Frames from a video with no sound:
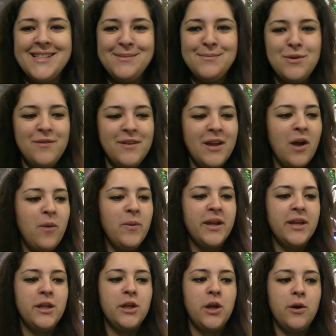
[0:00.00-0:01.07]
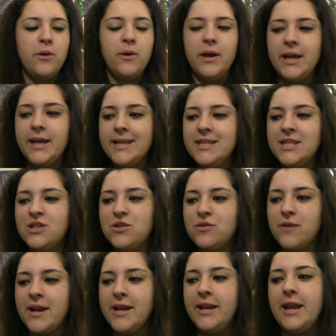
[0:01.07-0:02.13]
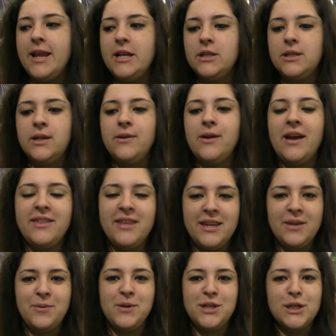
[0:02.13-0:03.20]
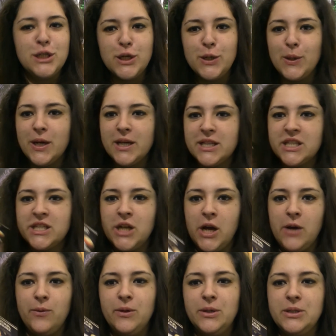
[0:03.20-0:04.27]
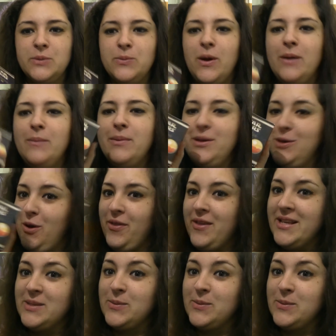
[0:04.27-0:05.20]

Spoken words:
so moving on, we're gonna go straight into, I think we should do a Star Wars one, but not this